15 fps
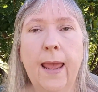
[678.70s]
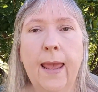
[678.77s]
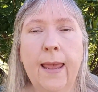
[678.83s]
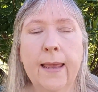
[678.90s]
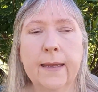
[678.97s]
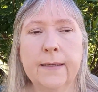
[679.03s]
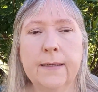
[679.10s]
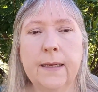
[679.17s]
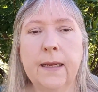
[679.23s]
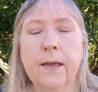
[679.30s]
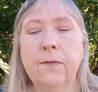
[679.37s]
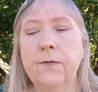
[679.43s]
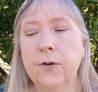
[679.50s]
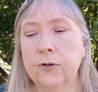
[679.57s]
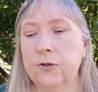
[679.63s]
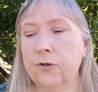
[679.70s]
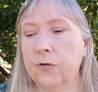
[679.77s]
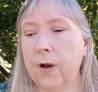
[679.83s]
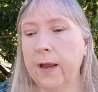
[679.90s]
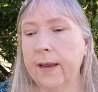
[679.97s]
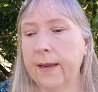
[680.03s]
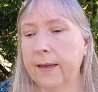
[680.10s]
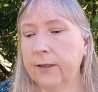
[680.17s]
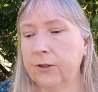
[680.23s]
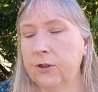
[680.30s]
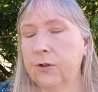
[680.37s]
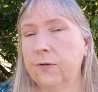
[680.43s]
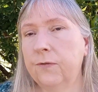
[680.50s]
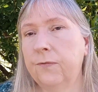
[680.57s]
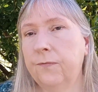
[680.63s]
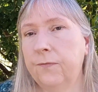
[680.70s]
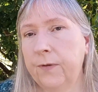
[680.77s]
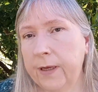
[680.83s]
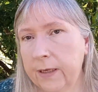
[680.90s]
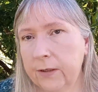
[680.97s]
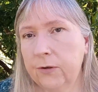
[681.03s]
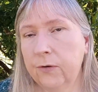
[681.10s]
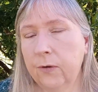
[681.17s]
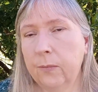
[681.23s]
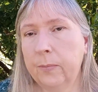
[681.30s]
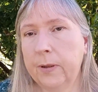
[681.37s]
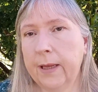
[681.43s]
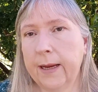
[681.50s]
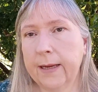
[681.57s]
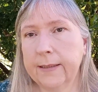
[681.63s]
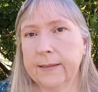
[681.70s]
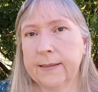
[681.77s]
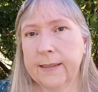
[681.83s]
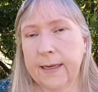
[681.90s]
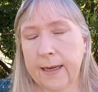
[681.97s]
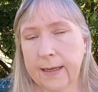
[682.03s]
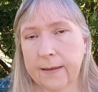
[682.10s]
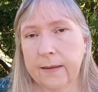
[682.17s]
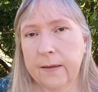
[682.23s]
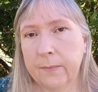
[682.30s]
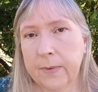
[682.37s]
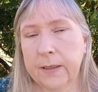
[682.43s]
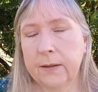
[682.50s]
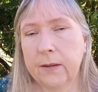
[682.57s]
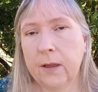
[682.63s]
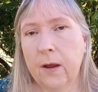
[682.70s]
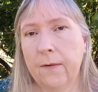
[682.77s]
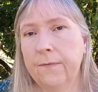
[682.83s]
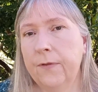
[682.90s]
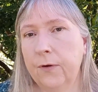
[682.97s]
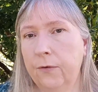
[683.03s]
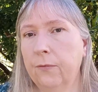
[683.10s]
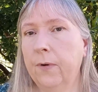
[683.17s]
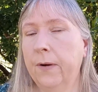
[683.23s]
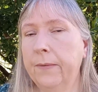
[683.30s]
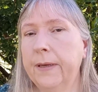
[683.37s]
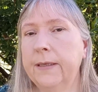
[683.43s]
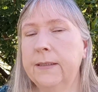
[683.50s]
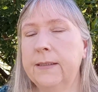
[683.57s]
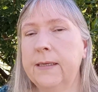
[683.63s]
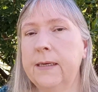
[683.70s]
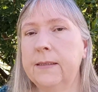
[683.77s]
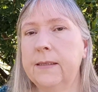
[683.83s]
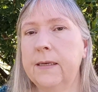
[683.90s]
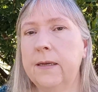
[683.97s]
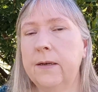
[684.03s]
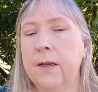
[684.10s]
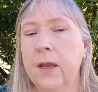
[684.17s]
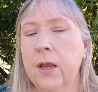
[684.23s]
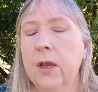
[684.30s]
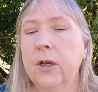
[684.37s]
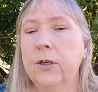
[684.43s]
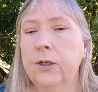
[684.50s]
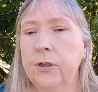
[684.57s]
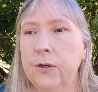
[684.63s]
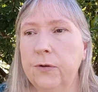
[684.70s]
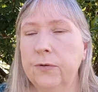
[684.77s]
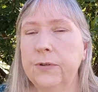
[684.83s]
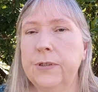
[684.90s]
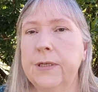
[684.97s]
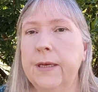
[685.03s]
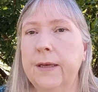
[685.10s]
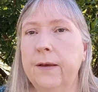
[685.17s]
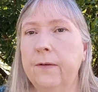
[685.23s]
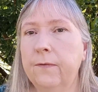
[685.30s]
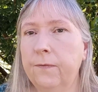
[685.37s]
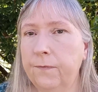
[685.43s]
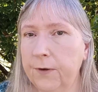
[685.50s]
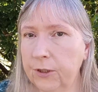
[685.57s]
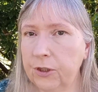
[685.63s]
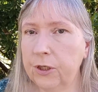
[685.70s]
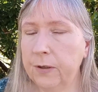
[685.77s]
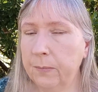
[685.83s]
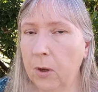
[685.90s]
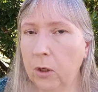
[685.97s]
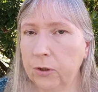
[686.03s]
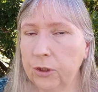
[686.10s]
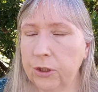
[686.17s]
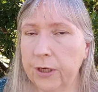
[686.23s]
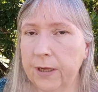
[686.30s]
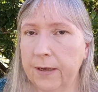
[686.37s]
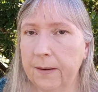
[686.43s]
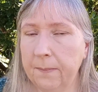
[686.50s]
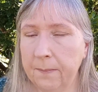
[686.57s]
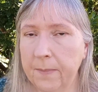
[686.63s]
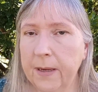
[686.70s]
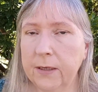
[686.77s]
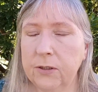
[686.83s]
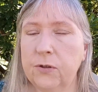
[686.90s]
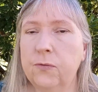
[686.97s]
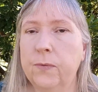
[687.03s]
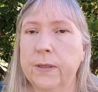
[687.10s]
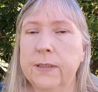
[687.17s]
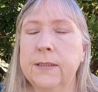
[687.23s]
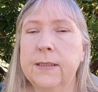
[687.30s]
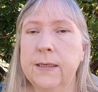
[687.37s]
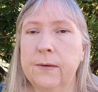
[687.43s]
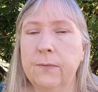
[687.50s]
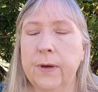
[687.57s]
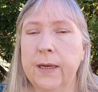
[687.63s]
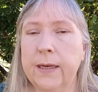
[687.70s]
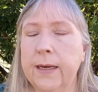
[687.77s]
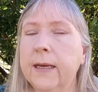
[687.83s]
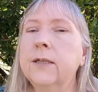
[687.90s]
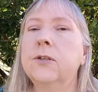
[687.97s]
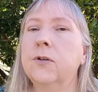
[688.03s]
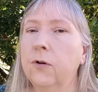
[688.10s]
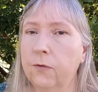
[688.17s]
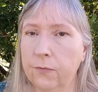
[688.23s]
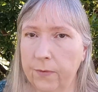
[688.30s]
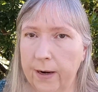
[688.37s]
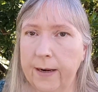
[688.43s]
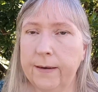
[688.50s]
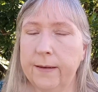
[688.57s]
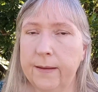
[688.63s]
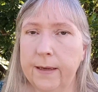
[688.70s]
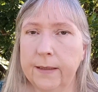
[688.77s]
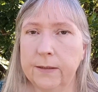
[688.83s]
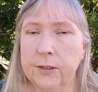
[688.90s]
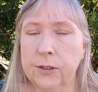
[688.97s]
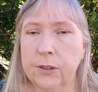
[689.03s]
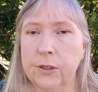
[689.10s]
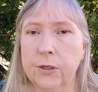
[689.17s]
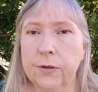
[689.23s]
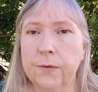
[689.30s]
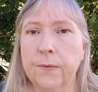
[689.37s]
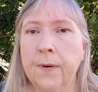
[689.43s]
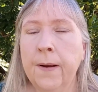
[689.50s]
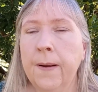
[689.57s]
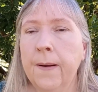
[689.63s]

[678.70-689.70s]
And if you're trying to feed your plants in the middle of the growing season, using fish emulsion mixed with seaweed is a great thing to do.